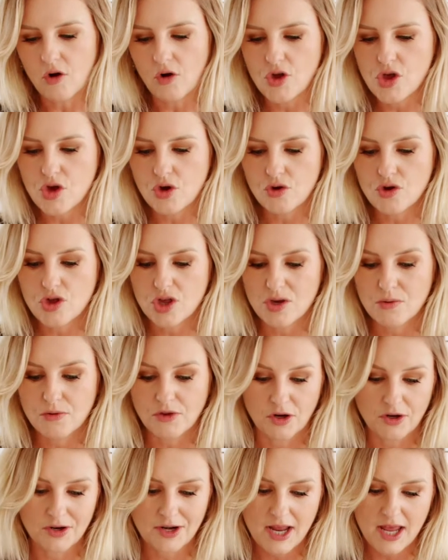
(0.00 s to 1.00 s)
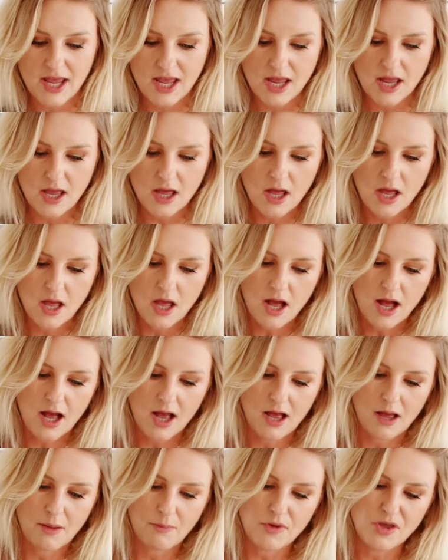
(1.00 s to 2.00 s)
or you could use honey.
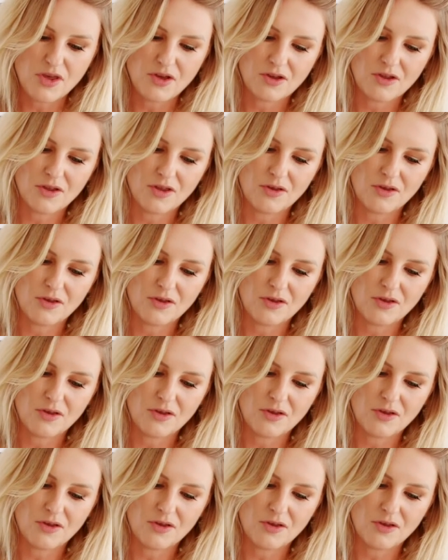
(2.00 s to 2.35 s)
You can